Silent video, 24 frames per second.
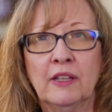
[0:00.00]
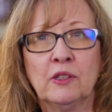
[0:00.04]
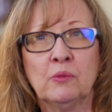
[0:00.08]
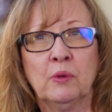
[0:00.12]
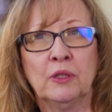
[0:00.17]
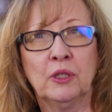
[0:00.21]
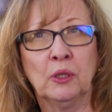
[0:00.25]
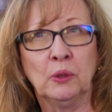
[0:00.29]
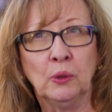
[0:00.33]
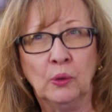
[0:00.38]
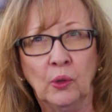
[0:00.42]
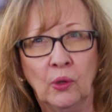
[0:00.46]
that's
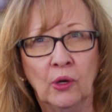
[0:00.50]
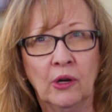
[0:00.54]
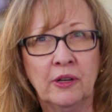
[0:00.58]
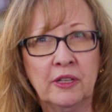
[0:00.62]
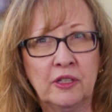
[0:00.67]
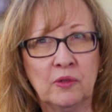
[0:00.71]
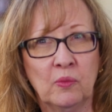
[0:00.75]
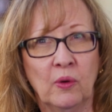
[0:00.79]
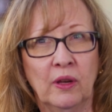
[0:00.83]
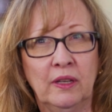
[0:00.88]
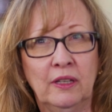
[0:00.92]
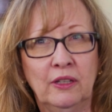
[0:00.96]
what the Lord
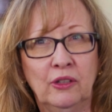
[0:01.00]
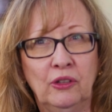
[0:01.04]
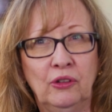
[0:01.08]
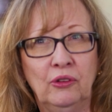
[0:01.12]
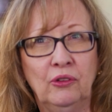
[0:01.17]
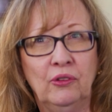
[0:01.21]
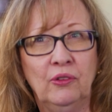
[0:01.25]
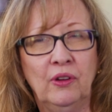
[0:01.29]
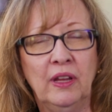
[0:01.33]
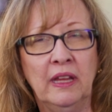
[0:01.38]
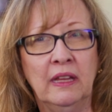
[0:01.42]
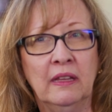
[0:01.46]
is wanting to
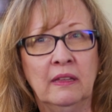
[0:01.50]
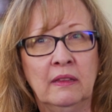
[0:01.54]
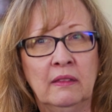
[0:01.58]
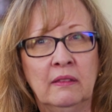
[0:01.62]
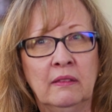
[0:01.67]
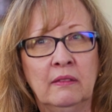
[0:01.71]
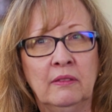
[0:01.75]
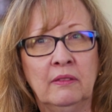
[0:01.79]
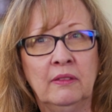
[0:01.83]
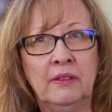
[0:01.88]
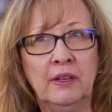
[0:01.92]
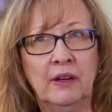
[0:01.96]
do
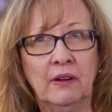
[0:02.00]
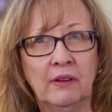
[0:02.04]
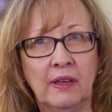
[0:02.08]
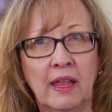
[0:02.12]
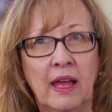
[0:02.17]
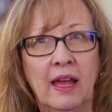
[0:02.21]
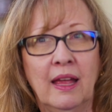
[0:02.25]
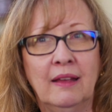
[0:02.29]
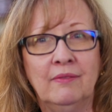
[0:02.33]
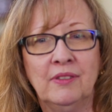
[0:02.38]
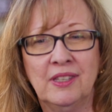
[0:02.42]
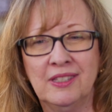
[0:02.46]
in their
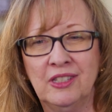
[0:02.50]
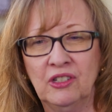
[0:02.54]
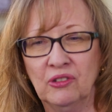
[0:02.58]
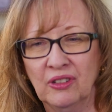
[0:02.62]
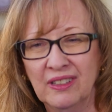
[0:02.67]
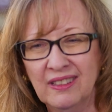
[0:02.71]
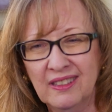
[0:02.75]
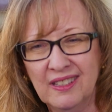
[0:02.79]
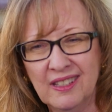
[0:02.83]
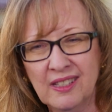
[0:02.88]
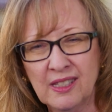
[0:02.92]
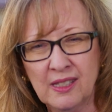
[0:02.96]
lives
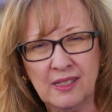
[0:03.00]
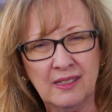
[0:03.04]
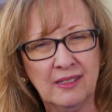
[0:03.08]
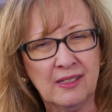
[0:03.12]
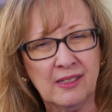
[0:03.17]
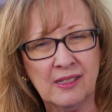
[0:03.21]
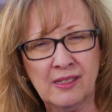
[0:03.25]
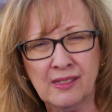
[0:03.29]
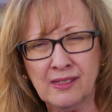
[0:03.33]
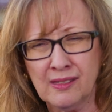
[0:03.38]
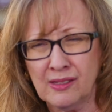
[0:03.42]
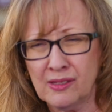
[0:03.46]
during this
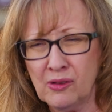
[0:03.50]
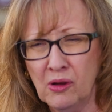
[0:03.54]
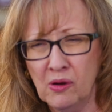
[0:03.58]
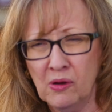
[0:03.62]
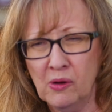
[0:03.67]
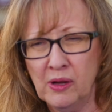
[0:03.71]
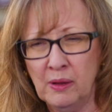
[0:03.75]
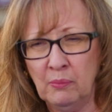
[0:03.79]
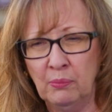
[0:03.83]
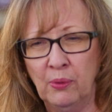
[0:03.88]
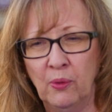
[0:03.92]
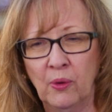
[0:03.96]

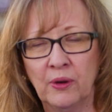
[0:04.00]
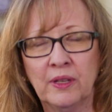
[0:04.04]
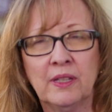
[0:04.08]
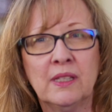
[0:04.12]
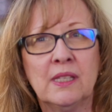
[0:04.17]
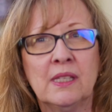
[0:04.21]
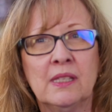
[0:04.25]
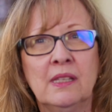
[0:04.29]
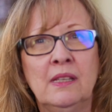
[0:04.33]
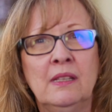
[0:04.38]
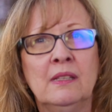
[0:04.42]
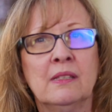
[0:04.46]
so important
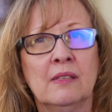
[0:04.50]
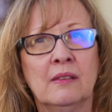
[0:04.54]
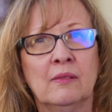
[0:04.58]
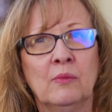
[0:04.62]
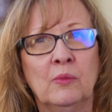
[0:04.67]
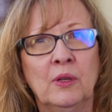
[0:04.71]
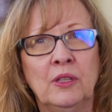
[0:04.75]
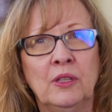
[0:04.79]
season.